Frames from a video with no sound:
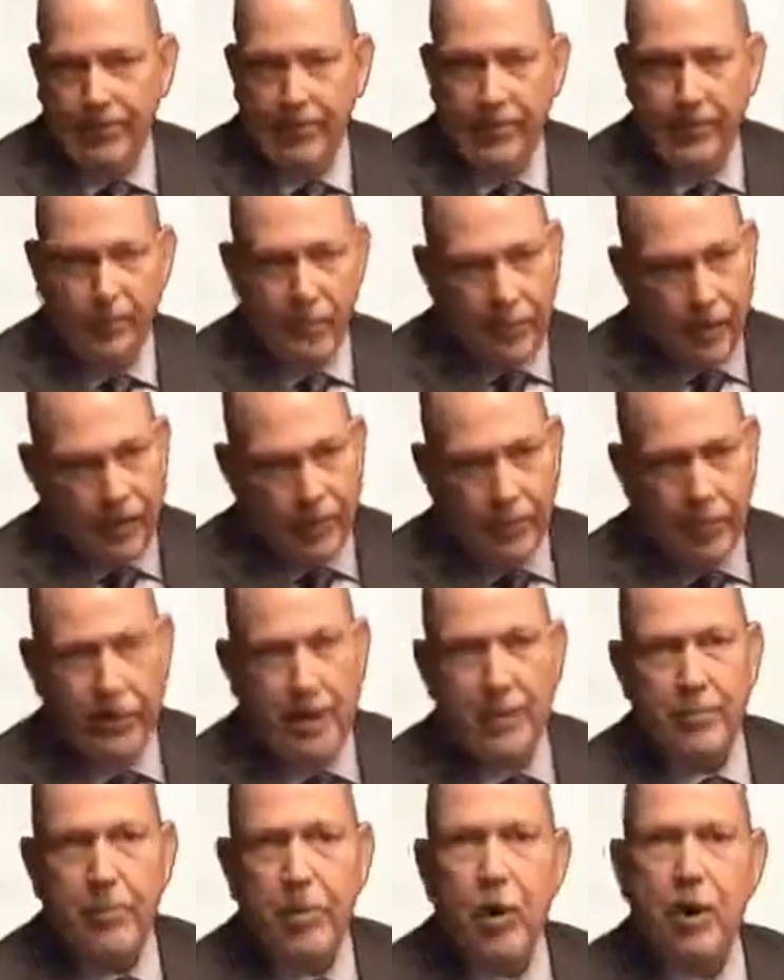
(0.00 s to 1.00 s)
You're going to
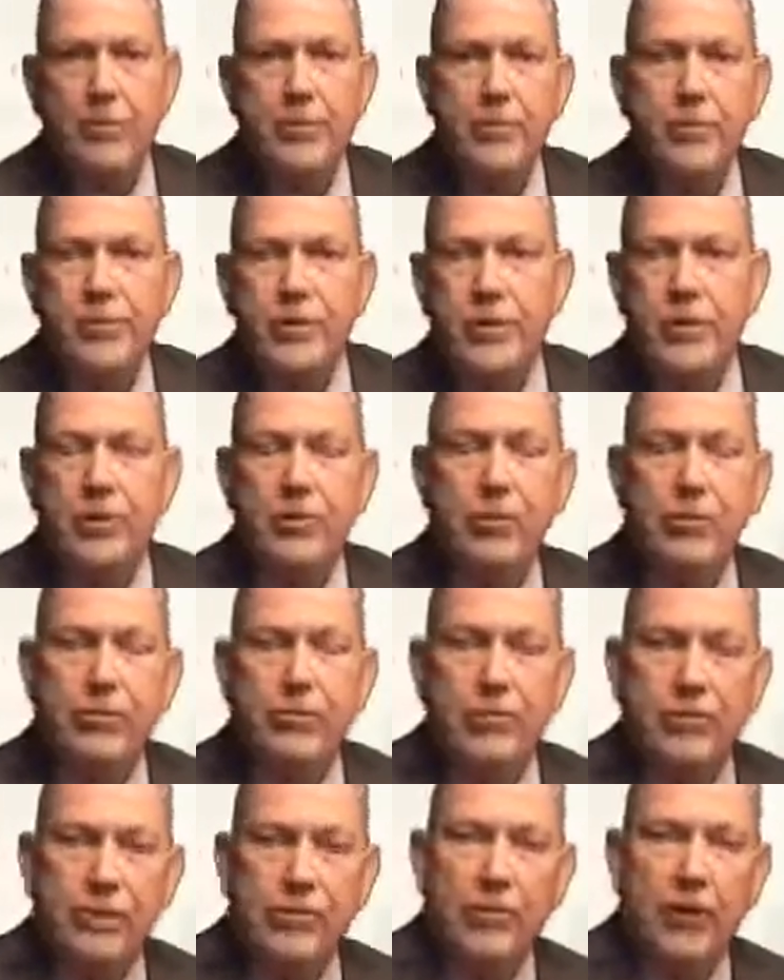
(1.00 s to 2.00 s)
create problems as you
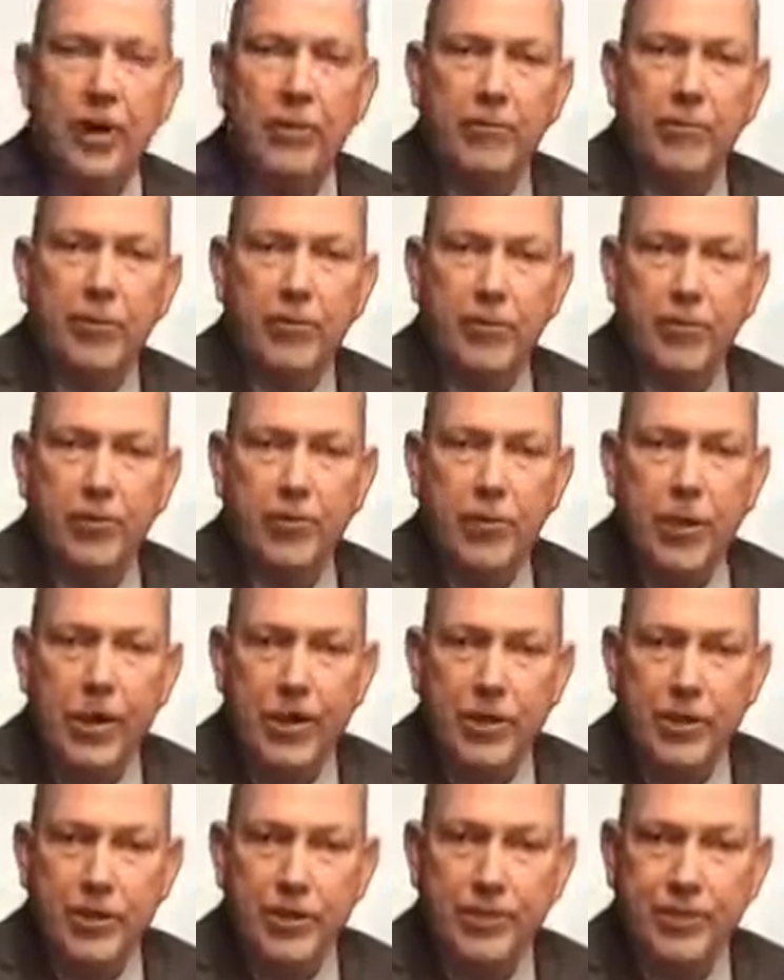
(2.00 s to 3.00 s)
develop further
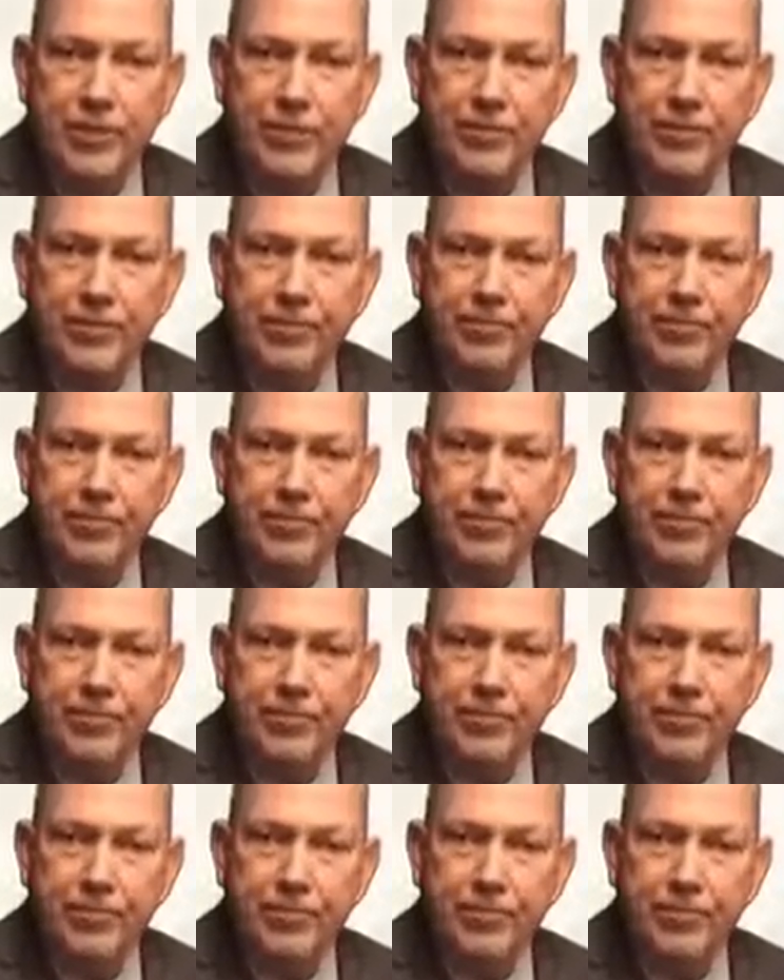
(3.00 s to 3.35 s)
strategies.